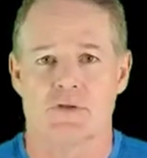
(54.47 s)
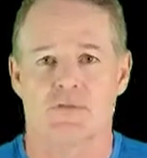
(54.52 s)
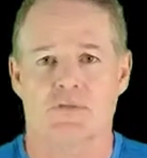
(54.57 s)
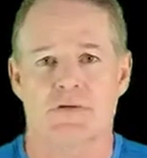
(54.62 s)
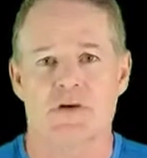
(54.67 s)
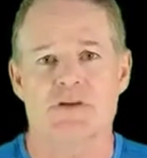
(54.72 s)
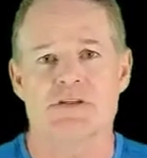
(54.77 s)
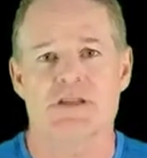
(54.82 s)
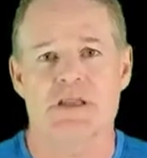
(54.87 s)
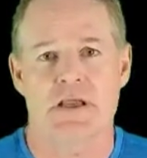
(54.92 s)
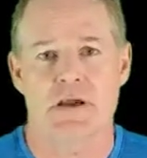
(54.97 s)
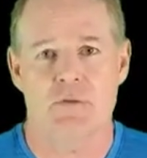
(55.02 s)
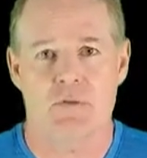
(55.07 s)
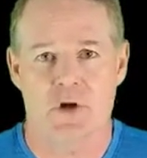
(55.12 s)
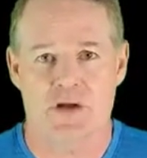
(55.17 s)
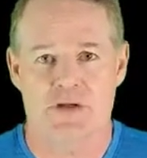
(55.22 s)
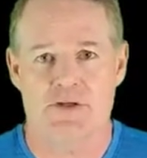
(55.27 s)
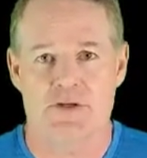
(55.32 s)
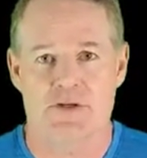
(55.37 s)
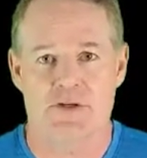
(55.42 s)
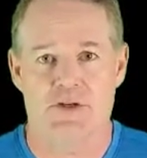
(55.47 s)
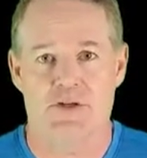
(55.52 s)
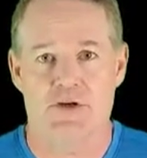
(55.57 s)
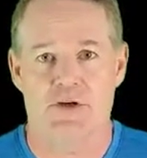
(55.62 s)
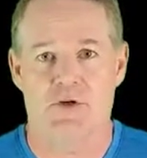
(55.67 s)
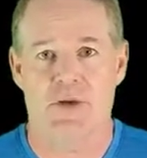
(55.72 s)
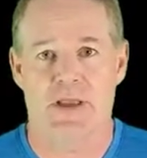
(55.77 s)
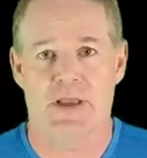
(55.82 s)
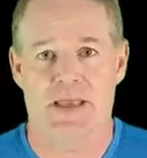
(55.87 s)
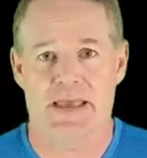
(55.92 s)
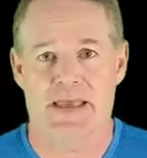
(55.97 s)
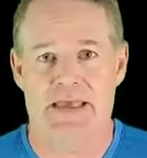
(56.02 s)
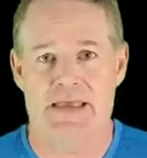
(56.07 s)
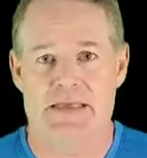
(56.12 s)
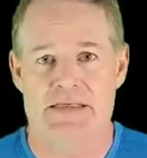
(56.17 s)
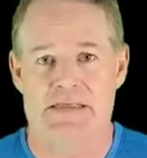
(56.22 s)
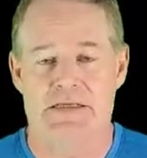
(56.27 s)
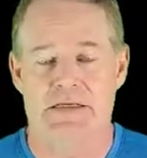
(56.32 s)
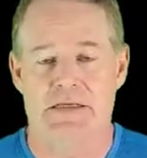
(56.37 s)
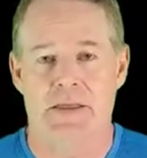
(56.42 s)
So the first thing I want you to do
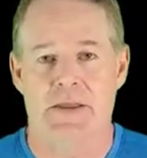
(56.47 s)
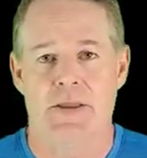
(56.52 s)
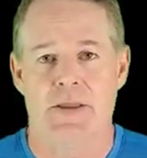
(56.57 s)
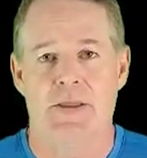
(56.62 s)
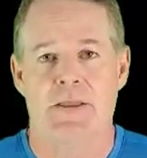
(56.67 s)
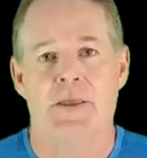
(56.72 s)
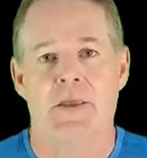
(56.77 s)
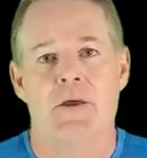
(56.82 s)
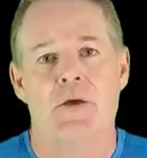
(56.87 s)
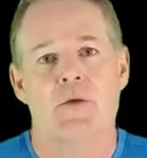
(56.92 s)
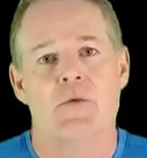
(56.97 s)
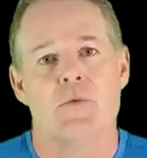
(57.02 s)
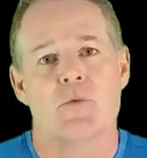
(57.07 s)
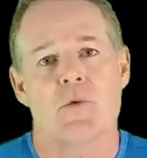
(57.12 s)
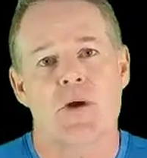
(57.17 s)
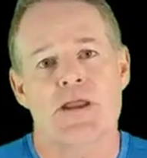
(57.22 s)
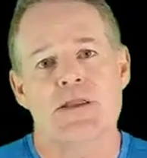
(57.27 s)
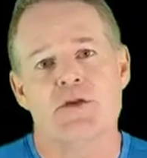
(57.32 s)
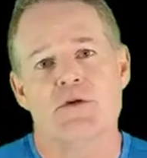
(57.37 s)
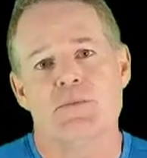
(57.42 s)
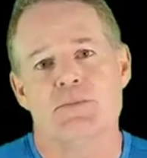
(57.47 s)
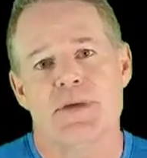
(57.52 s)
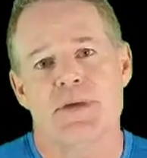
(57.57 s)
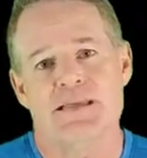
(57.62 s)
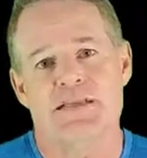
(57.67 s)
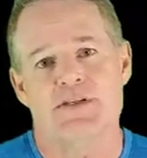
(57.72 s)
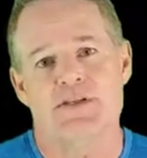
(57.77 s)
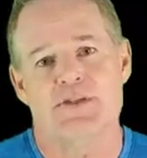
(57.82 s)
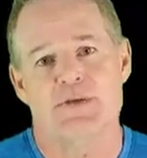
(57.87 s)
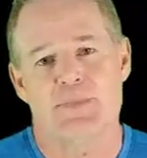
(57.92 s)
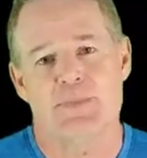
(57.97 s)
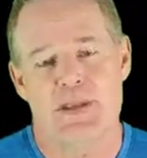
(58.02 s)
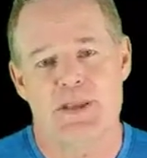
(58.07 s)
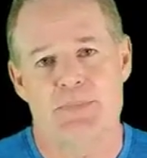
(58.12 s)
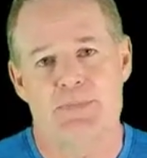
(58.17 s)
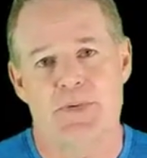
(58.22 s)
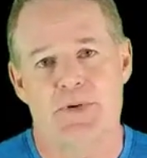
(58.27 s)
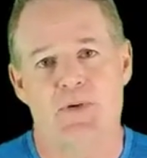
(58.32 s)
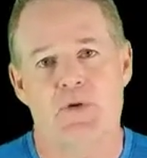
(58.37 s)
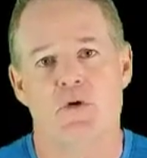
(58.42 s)
is when you
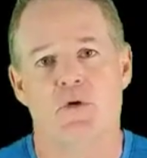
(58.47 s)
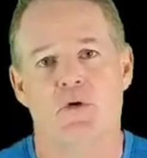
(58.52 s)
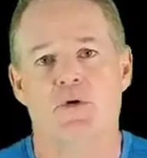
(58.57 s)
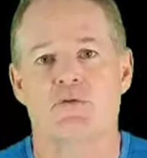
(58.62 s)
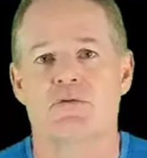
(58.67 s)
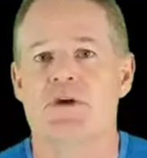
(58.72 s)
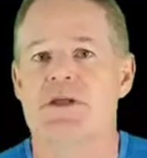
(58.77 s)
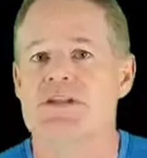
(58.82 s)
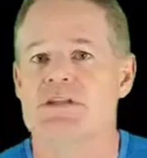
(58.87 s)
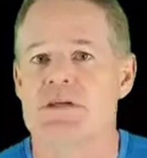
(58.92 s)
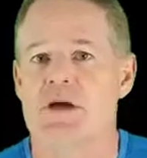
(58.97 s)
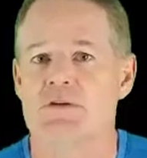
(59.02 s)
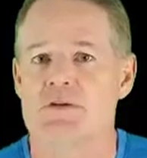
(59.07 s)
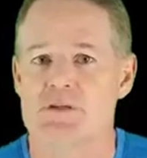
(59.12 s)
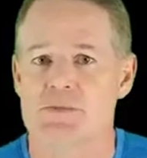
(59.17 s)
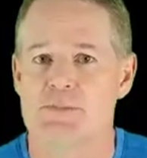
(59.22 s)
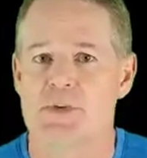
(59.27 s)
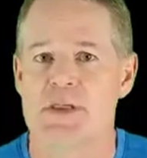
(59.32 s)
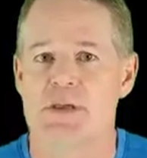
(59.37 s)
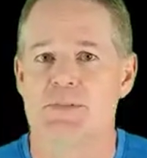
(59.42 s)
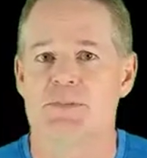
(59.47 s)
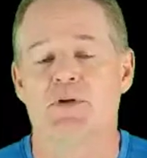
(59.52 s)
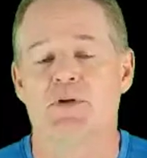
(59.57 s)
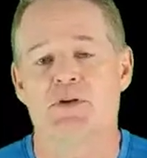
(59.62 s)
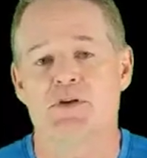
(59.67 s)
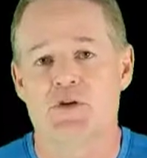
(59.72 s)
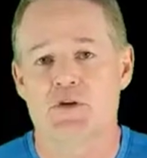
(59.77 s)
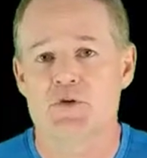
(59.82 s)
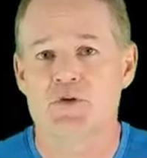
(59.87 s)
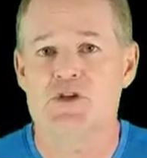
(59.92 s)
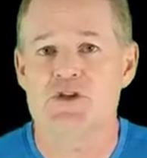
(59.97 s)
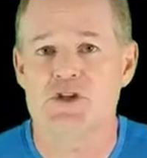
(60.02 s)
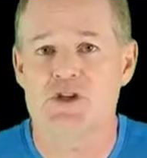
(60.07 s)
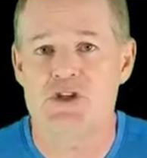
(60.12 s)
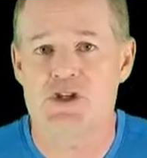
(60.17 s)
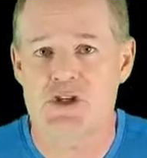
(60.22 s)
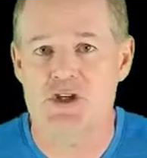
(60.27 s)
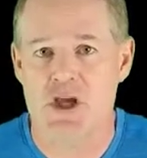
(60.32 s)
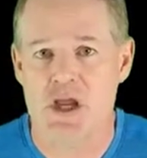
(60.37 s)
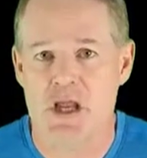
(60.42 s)
message people or reach out to people to
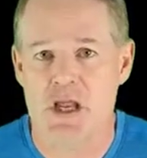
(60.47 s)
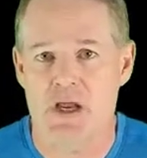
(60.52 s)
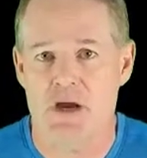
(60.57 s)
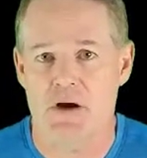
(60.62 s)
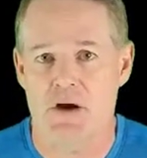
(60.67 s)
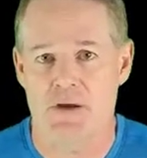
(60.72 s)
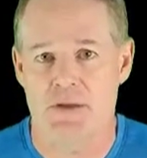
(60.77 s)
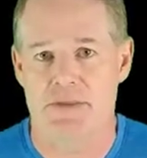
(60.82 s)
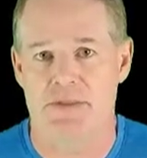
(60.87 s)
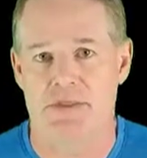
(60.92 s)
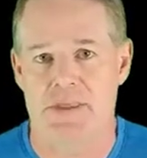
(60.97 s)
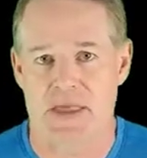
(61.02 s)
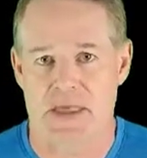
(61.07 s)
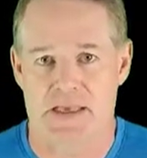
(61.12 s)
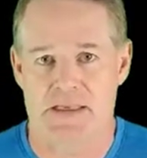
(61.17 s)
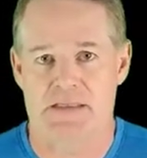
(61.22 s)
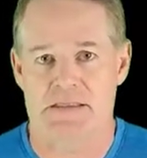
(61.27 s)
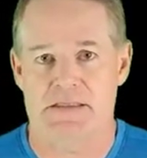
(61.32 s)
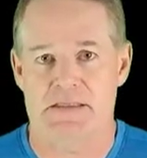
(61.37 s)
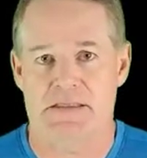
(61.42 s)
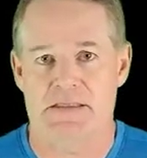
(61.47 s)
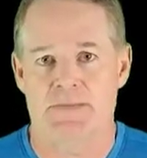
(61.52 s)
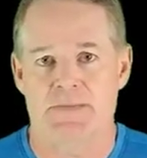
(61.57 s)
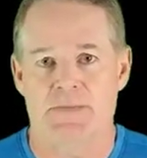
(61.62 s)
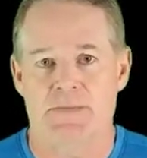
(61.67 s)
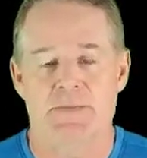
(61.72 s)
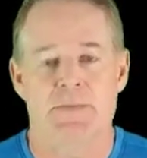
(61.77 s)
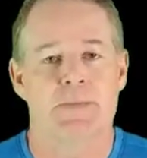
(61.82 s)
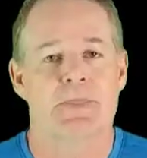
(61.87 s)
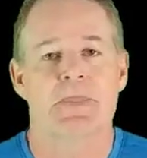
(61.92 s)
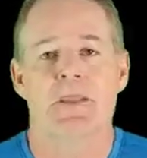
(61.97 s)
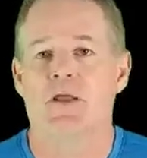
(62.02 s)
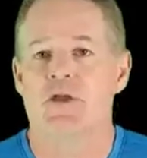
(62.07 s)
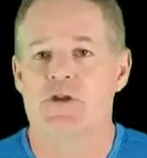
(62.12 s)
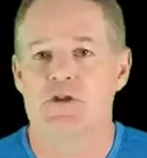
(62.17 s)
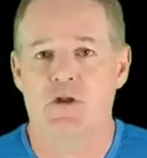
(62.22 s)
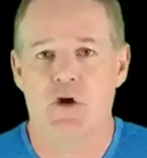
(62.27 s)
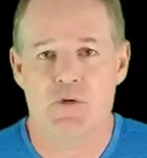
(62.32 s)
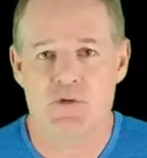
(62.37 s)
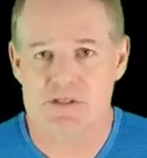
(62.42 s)
share this,
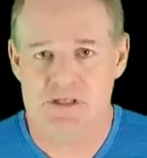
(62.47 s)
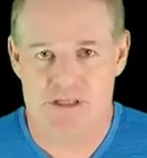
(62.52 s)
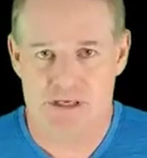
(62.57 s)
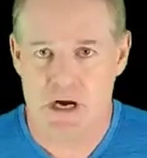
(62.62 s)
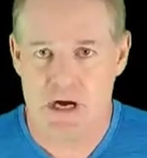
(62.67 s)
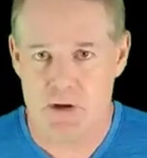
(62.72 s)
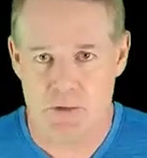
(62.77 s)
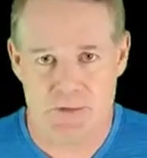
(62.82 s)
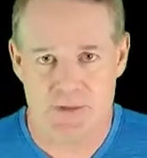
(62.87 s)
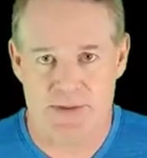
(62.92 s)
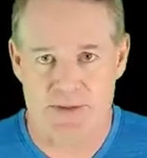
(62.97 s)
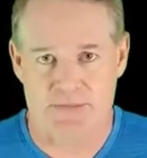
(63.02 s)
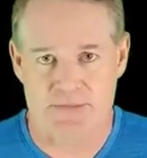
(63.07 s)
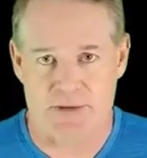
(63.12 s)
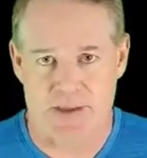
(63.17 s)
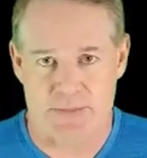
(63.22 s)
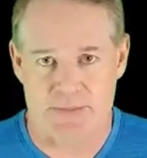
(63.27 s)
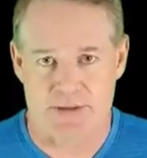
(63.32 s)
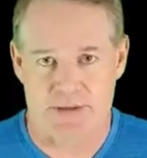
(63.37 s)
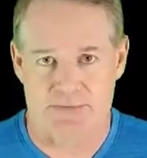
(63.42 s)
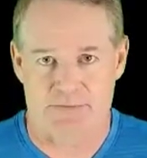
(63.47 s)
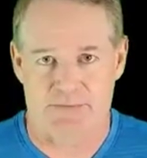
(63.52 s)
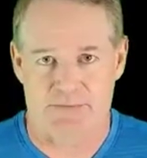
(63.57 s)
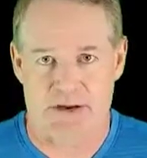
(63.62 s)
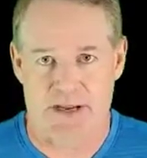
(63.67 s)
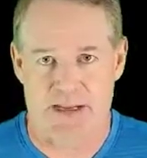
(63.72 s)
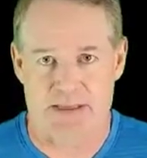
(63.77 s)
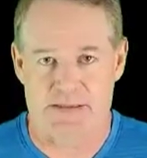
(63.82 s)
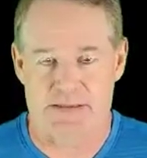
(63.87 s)
don't start with your family and